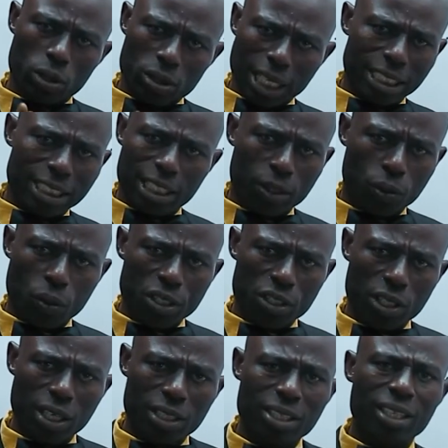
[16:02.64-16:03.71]
quadratic
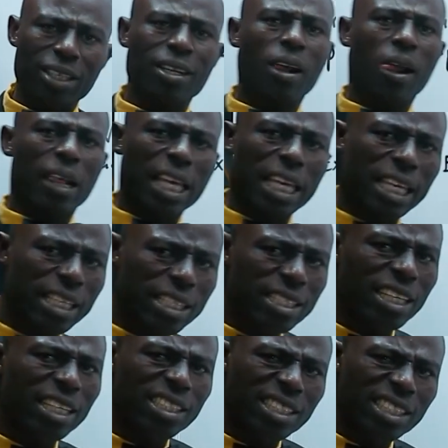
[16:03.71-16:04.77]
equation
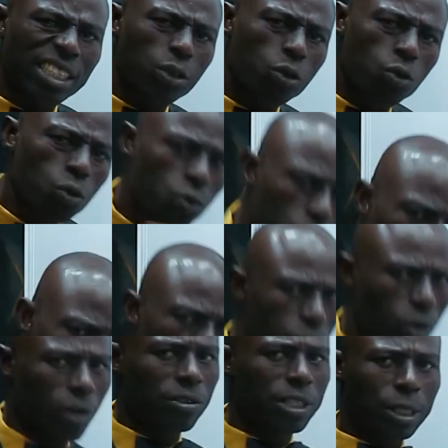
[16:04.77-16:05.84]
is the
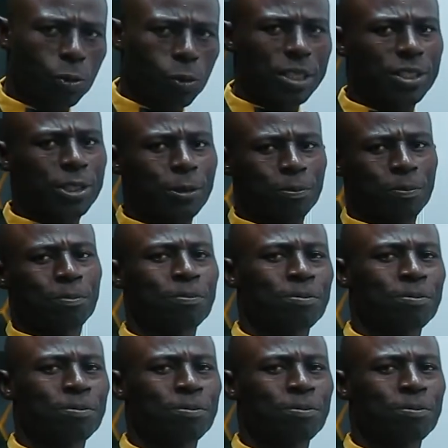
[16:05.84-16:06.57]
roots of the equation.